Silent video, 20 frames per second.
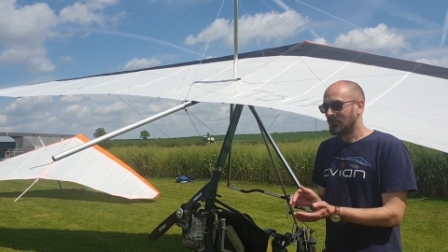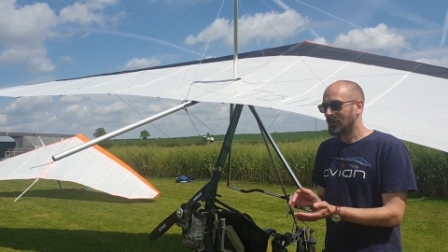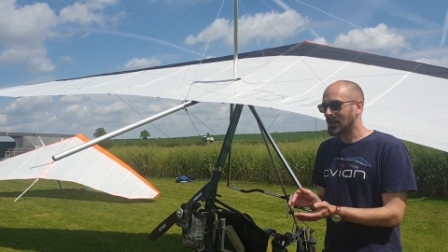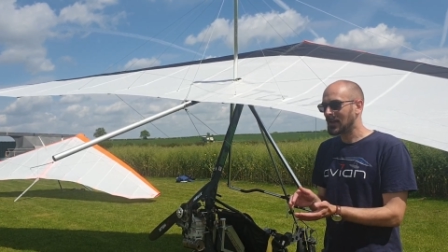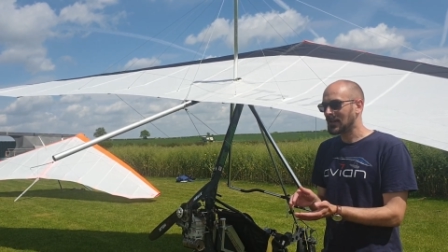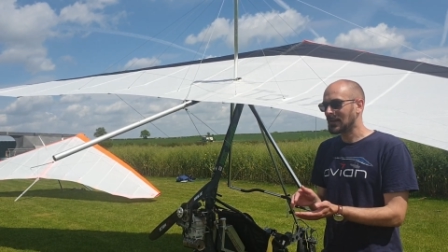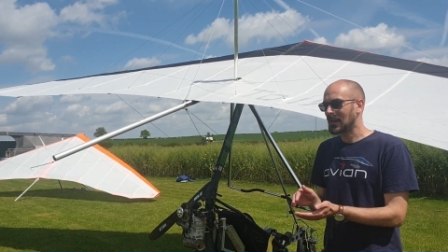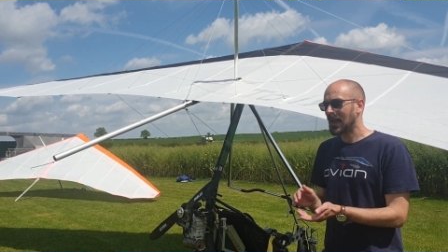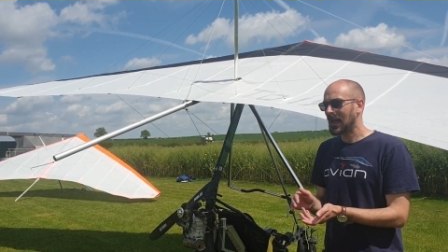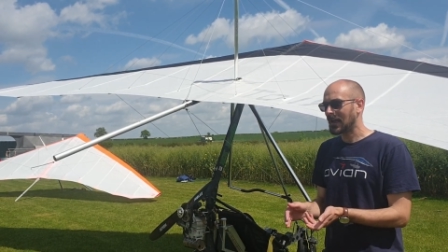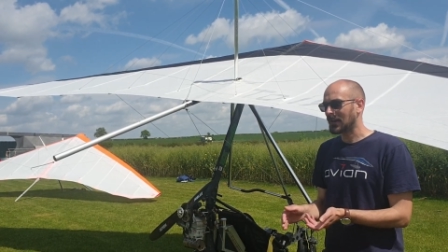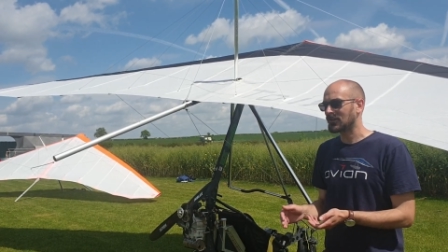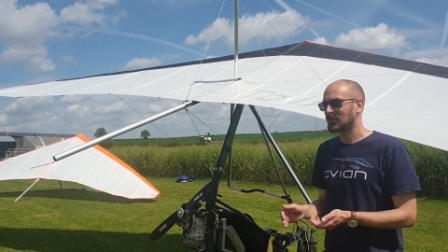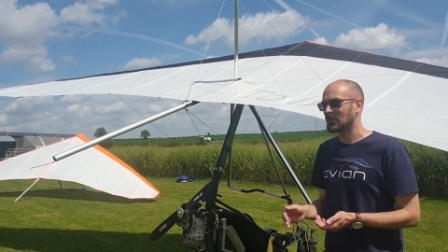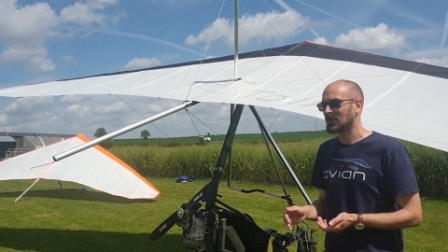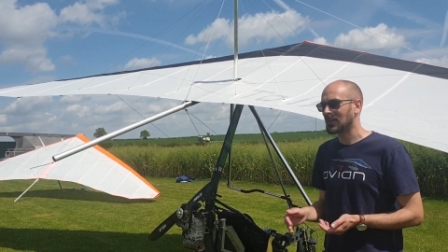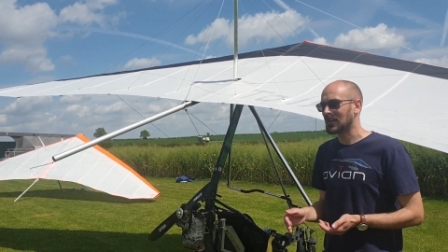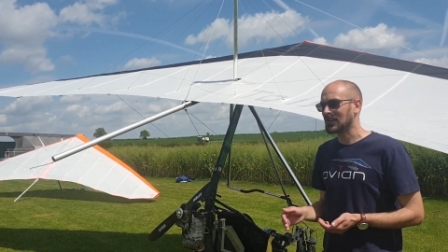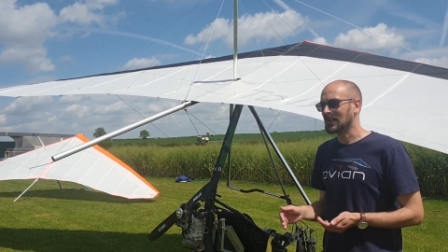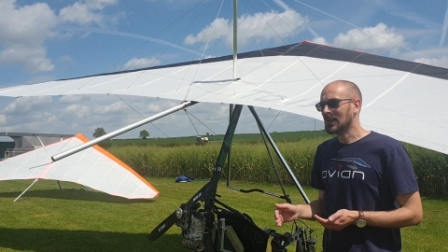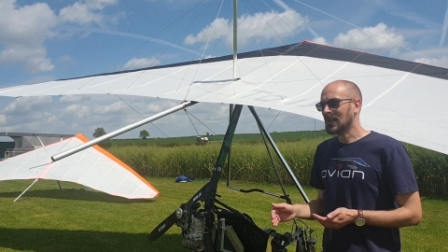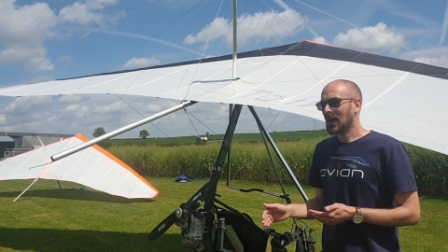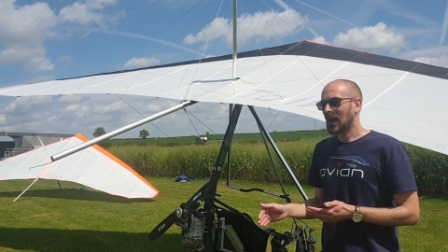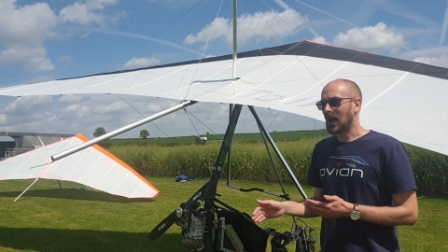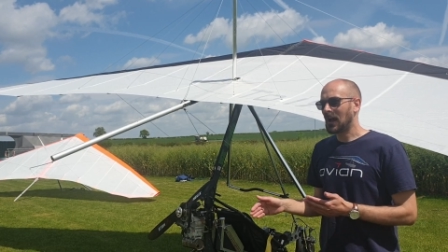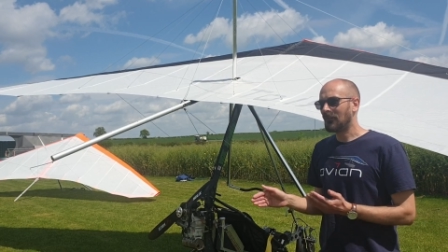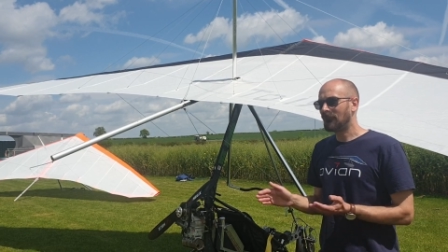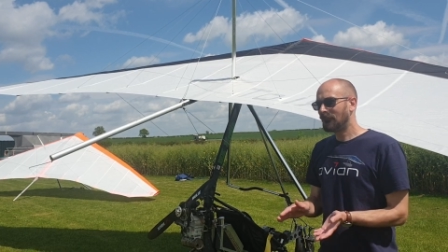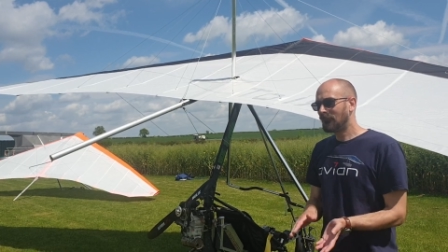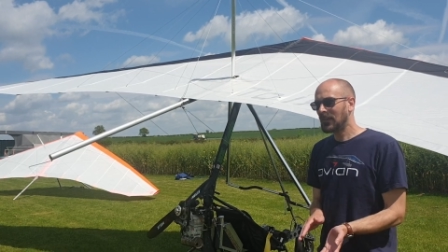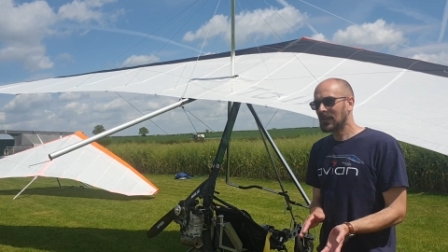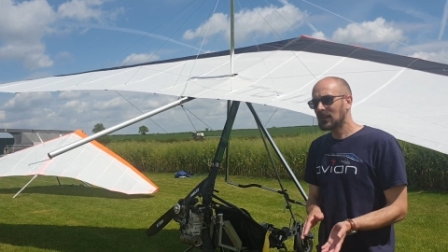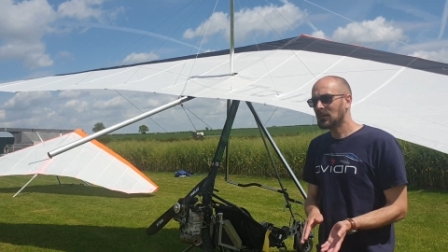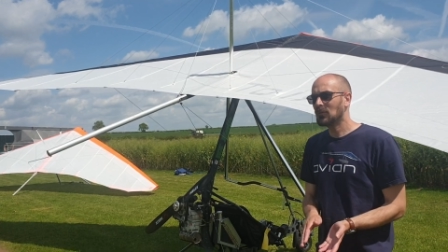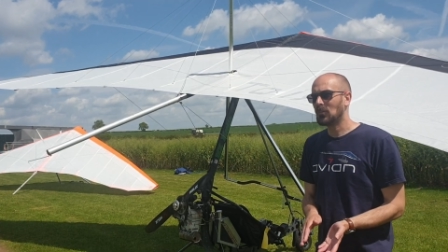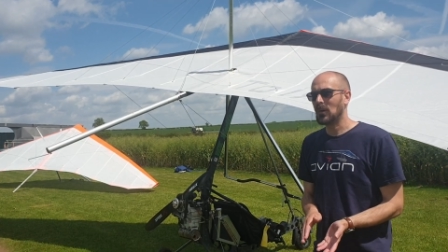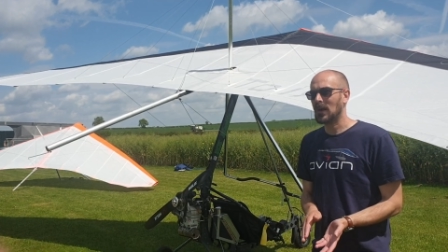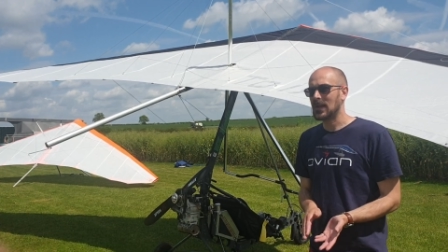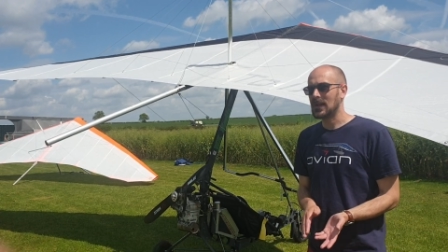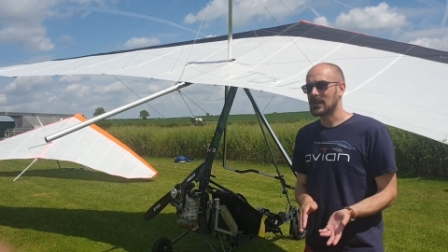then actually a
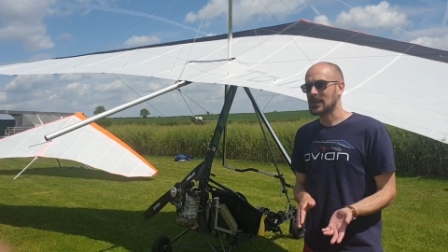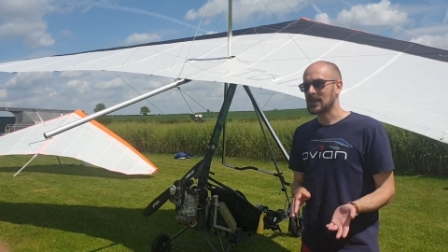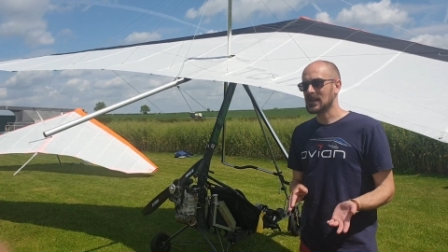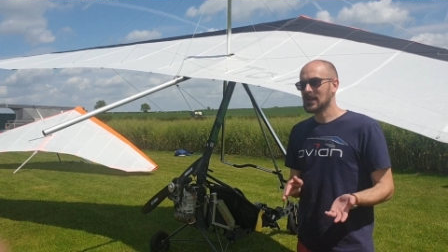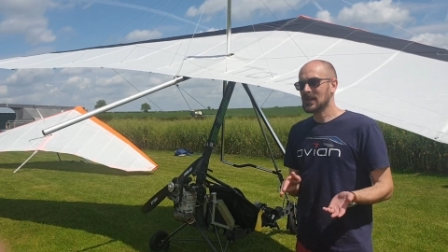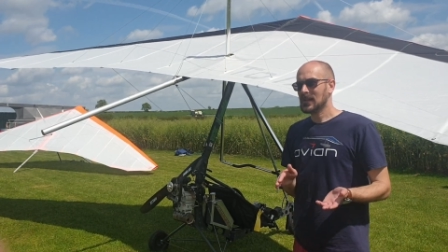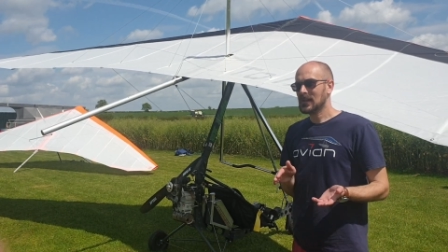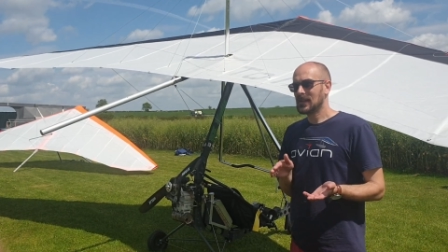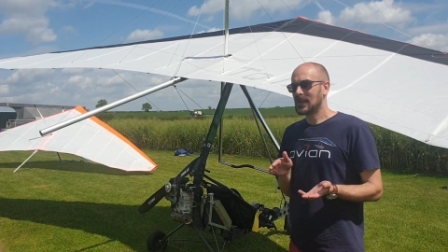thin wing